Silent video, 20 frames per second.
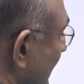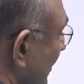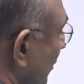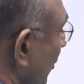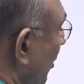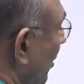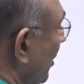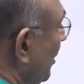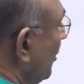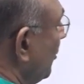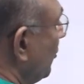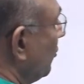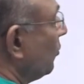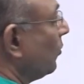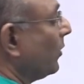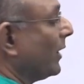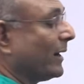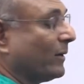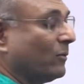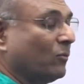0,
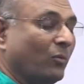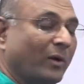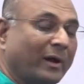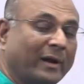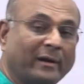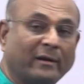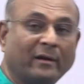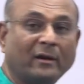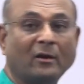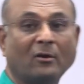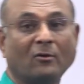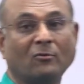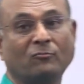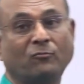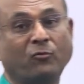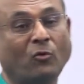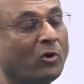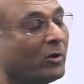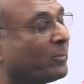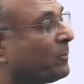1, 1.
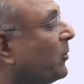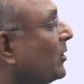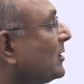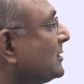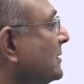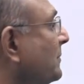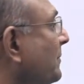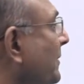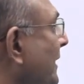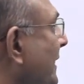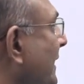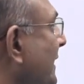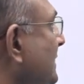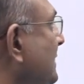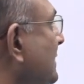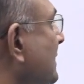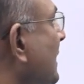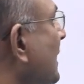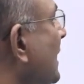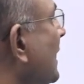Four
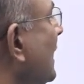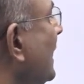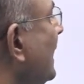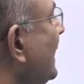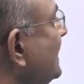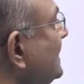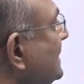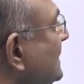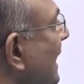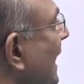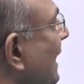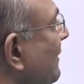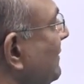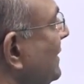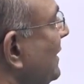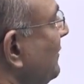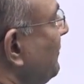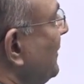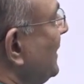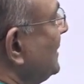possibilities. Let us start with
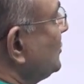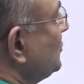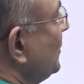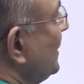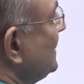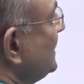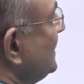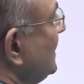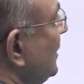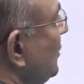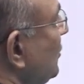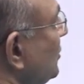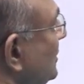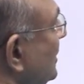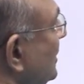the first one, 0,